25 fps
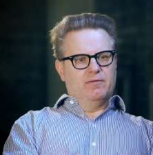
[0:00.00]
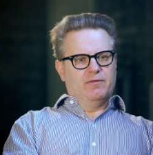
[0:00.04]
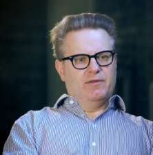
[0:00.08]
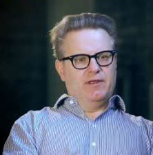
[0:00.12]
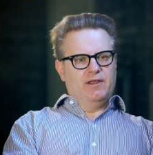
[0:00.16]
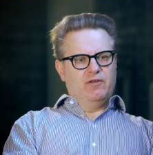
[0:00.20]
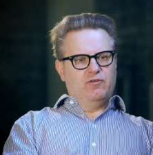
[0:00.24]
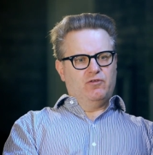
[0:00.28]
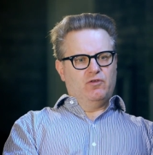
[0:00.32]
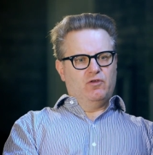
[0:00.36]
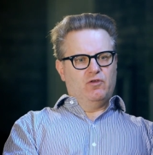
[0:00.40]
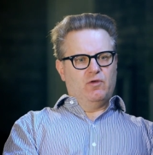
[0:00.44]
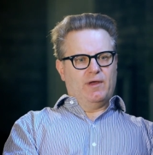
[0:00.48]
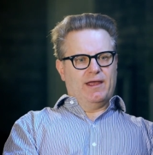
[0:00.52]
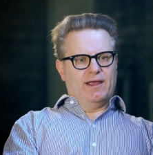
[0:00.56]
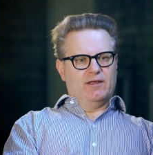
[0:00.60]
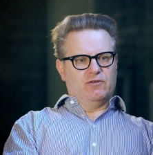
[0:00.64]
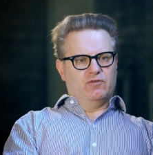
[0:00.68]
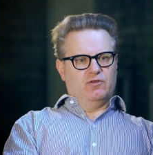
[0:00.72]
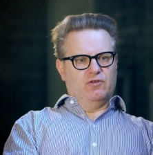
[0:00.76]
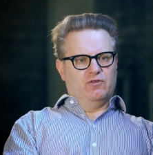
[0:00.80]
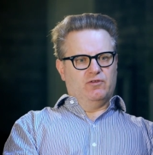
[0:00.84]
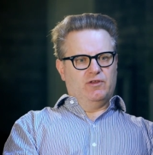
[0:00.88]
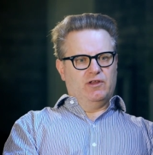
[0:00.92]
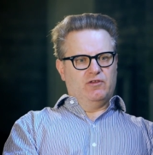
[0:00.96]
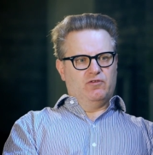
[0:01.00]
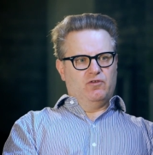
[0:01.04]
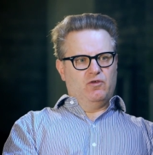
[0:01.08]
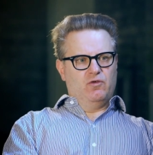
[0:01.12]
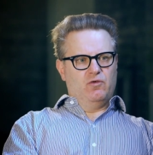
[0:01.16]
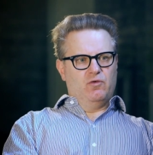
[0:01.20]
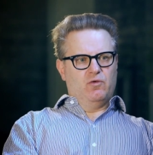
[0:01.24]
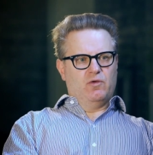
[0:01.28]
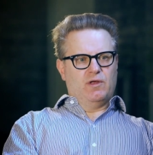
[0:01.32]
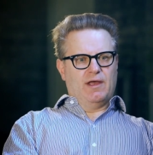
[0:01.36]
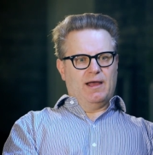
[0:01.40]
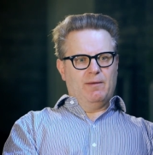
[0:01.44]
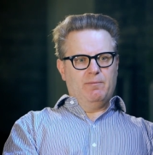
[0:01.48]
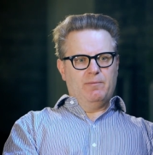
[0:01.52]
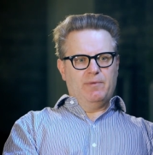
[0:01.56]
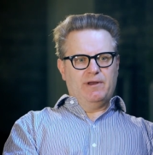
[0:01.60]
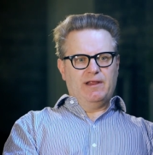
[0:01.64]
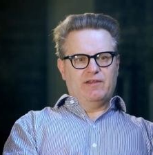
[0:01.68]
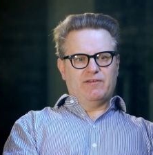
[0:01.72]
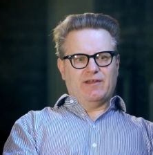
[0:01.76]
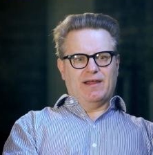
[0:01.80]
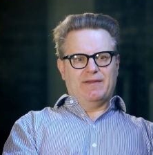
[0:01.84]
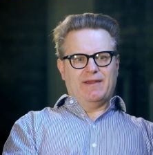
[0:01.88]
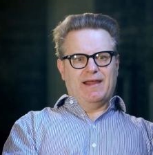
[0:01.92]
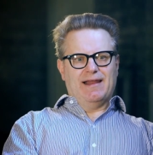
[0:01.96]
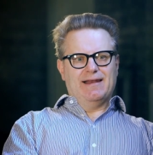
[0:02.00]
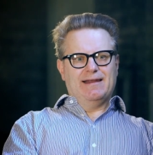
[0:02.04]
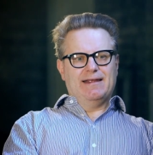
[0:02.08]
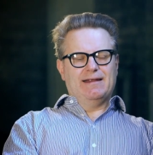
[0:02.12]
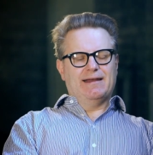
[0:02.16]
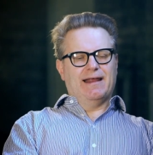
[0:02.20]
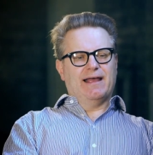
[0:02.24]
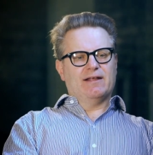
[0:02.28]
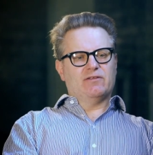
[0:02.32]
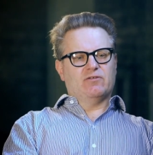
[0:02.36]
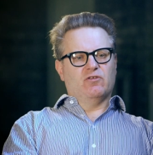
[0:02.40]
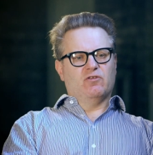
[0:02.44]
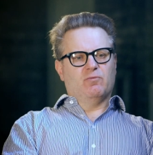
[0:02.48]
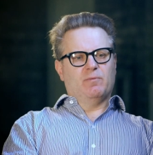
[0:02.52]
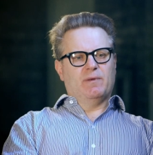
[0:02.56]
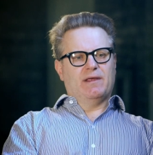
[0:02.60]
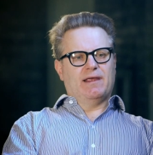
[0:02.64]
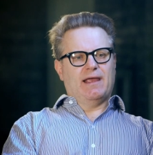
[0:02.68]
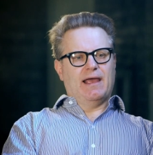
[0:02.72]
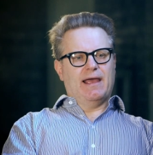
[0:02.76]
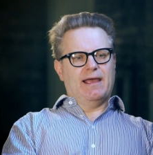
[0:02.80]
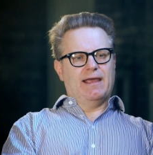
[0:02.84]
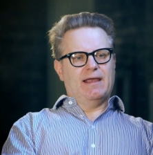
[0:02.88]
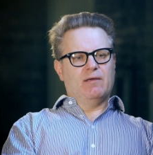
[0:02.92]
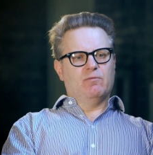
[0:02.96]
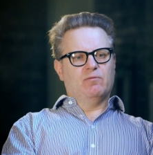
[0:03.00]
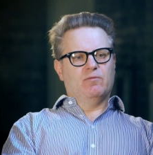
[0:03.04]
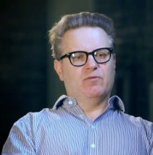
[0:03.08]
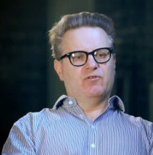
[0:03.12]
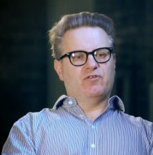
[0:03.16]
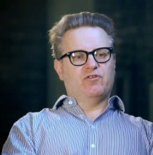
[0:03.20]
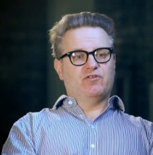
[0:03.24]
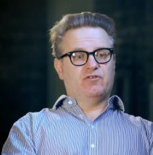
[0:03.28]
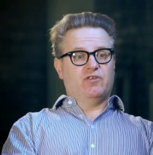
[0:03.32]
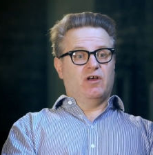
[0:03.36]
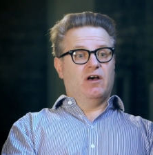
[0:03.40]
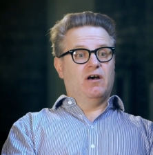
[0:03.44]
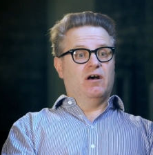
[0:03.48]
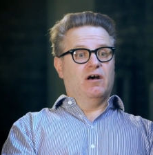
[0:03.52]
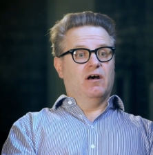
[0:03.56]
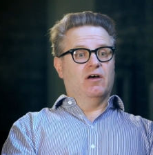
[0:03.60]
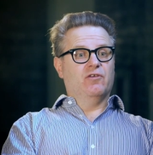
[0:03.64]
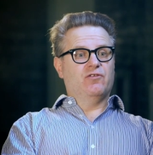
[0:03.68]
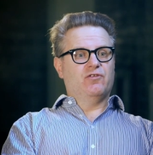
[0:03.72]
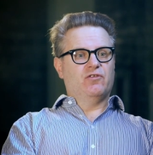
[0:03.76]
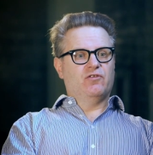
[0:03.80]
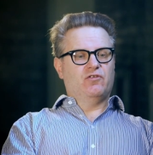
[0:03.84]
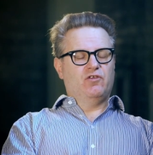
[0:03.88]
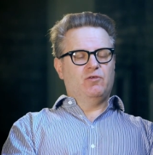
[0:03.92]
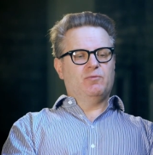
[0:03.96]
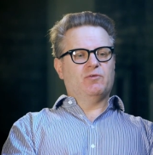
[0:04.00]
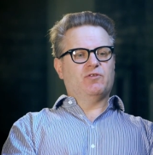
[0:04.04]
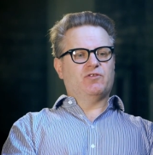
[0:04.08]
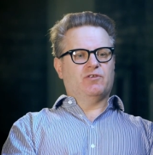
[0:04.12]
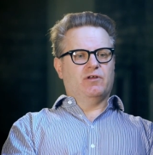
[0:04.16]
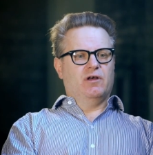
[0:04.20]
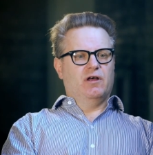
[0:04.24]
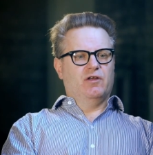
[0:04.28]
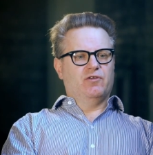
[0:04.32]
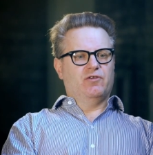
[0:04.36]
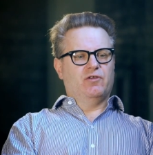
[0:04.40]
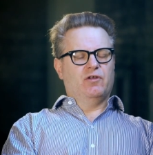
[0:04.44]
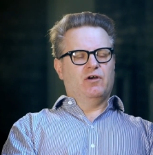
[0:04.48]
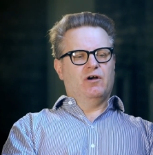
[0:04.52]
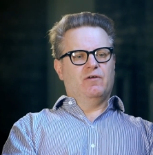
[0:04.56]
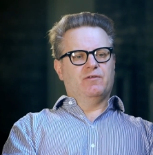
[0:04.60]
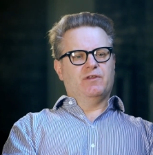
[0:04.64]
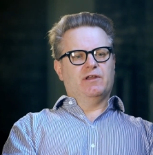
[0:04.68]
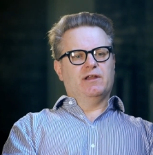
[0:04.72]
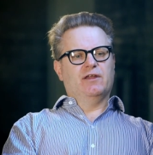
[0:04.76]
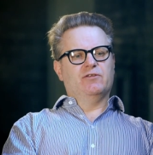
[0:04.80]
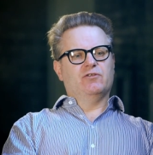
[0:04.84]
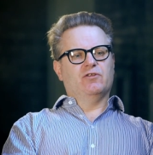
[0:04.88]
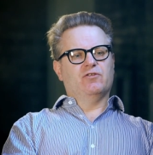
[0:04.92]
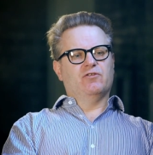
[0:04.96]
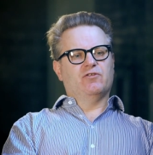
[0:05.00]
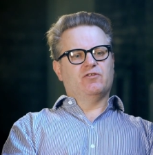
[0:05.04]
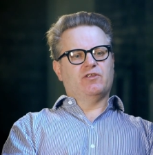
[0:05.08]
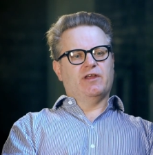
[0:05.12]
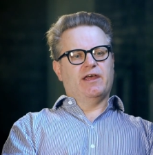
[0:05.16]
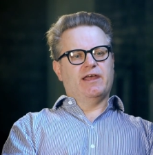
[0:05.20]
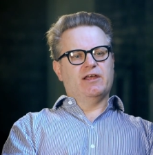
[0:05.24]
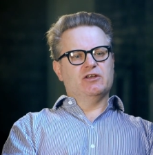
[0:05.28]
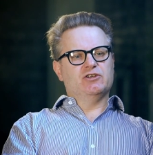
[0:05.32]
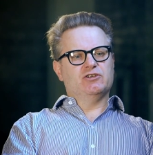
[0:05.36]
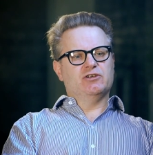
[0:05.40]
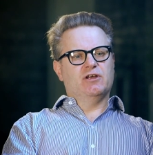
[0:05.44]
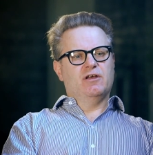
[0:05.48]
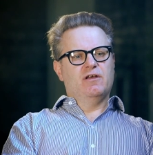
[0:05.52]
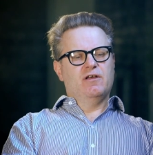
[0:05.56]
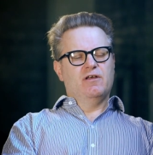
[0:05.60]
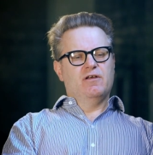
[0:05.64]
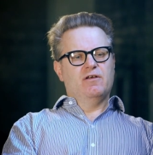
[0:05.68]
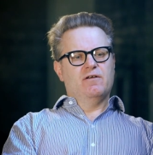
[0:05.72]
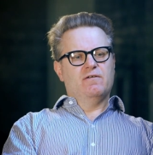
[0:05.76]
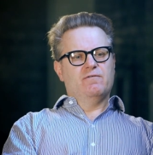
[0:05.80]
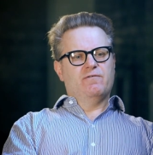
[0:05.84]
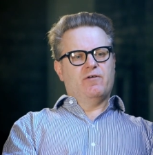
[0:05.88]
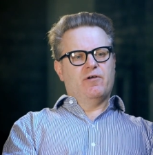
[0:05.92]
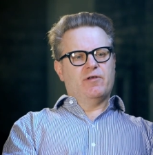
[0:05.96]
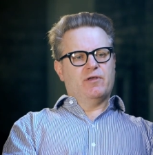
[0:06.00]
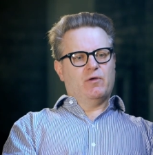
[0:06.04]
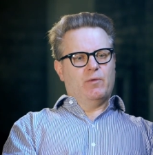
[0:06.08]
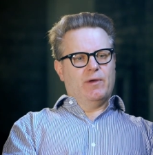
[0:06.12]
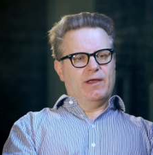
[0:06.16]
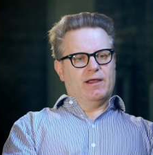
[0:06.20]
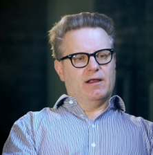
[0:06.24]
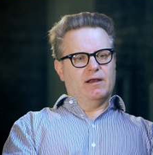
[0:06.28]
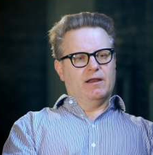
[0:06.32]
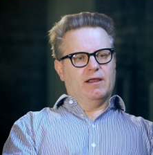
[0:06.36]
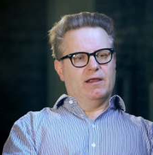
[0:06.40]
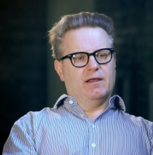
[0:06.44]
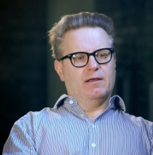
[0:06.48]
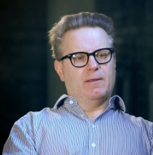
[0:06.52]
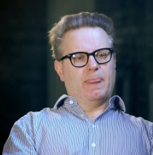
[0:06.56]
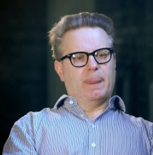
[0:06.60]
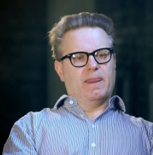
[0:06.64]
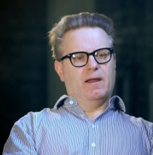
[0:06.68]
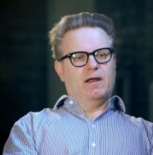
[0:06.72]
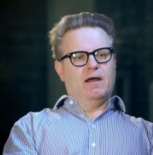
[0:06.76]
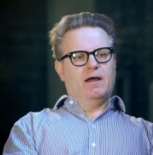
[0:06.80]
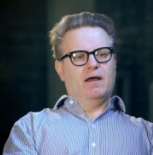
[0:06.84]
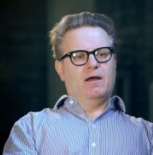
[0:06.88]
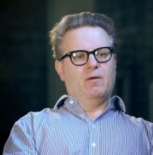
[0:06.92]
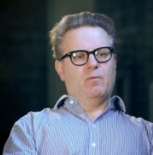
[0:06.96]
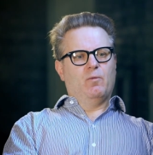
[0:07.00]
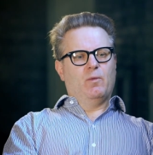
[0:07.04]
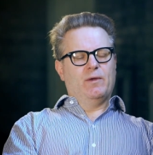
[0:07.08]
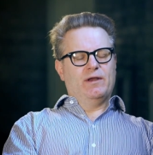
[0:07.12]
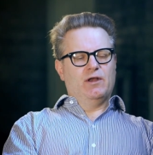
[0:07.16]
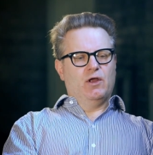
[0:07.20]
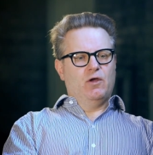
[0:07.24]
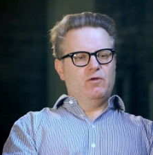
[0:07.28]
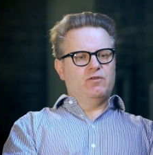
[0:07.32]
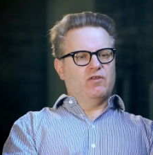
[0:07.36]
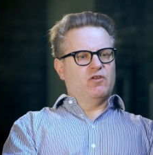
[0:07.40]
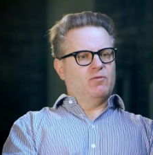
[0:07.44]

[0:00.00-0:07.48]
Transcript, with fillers: these two actors, these two companies and their lead actors became stars, superstars of the London stage very quickly. Um, we know